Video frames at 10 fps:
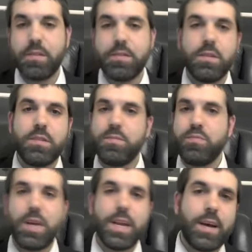The soot
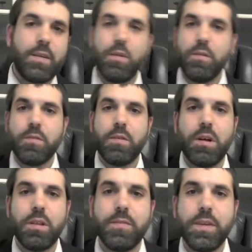spread out over
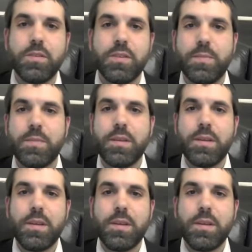all of Egypt.